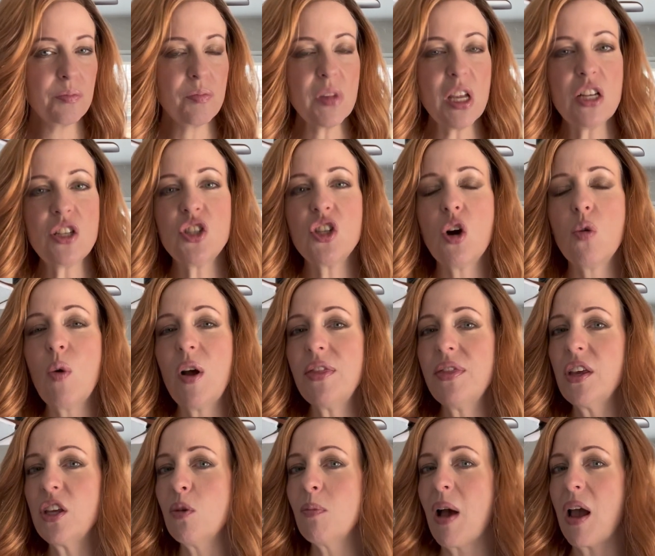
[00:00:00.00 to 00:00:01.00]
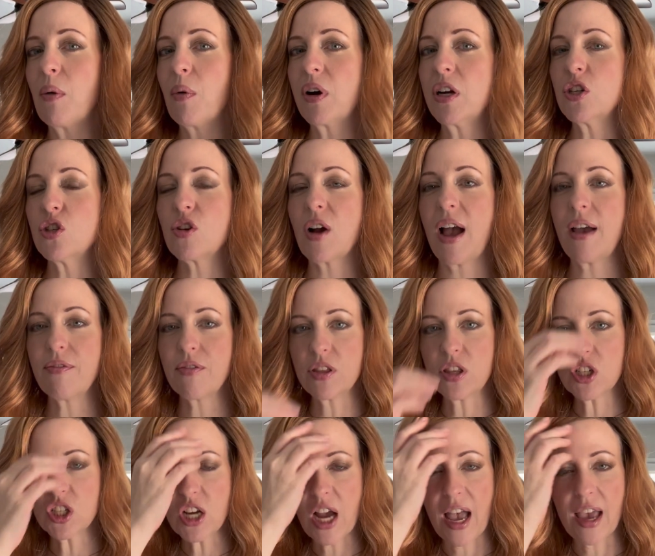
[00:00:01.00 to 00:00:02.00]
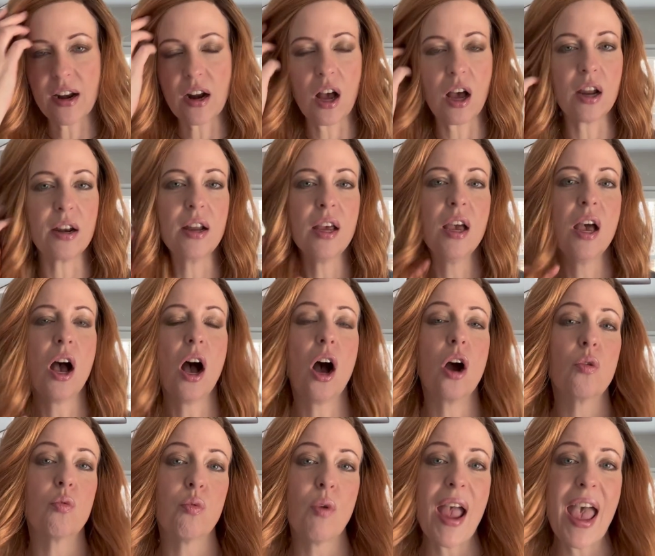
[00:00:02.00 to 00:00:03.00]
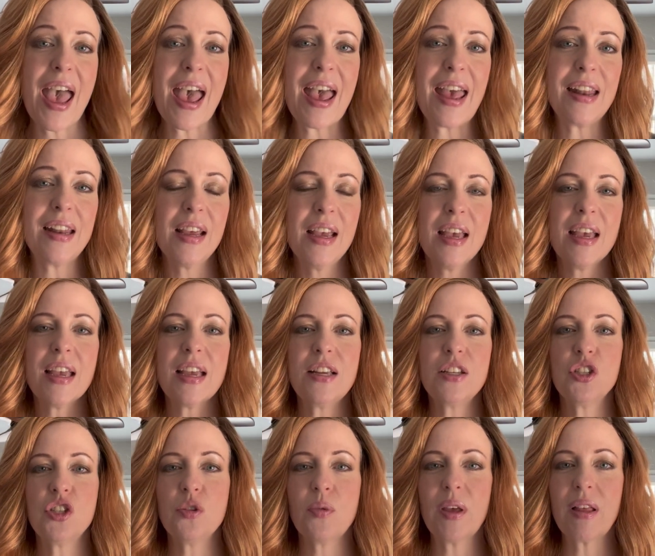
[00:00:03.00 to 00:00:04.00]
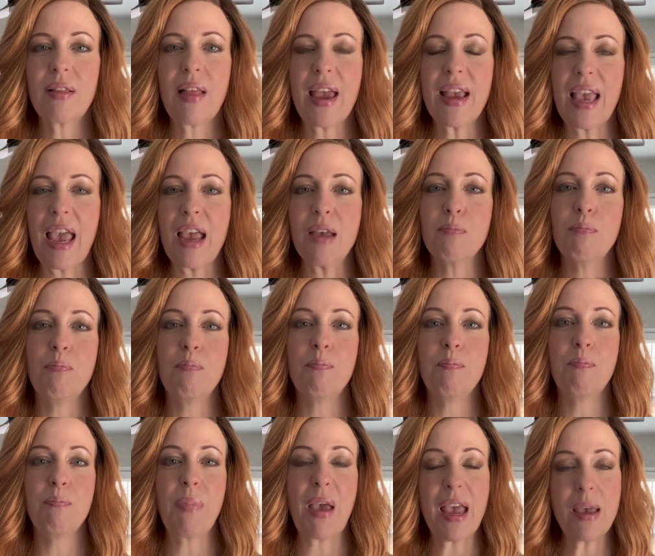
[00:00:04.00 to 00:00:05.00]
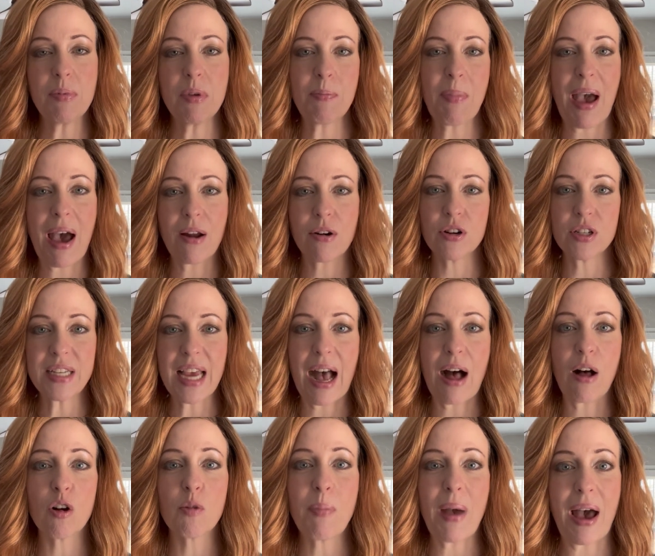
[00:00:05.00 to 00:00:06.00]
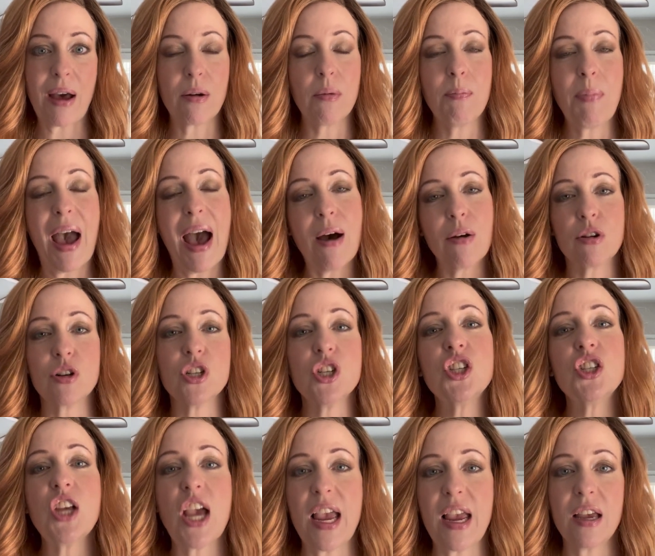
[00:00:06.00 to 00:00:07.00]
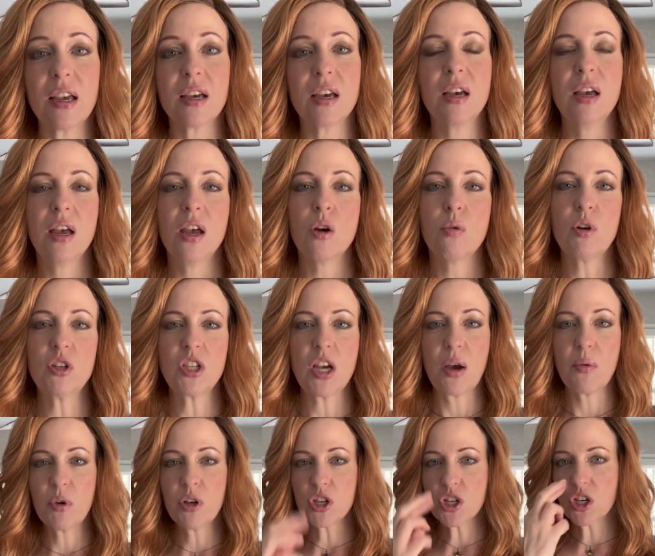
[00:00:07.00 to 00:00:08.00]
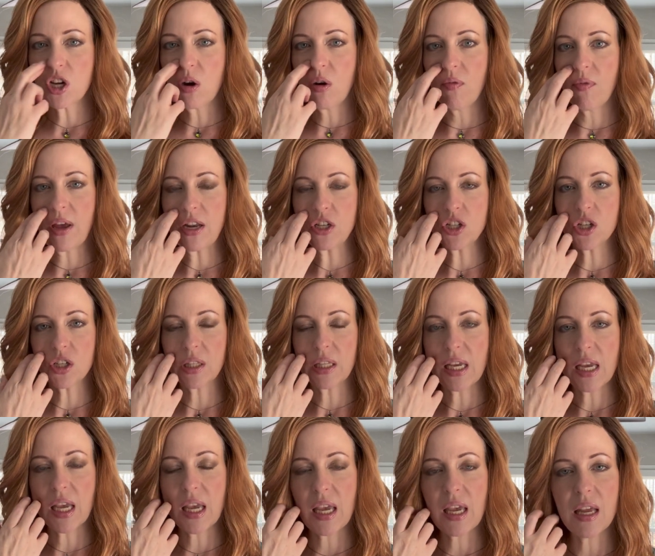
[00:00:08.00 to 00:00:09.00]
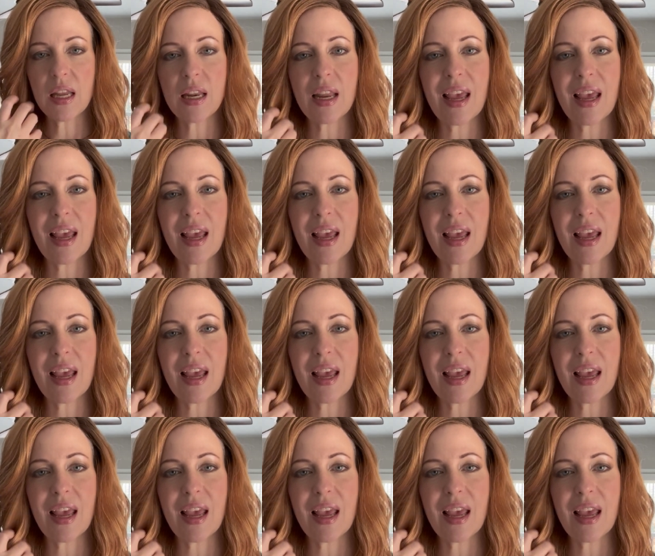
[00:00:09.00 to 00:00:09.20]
So one thing you might want to try for the shine on a red is doing like a baby powder talc powder shake, which I will show eventually in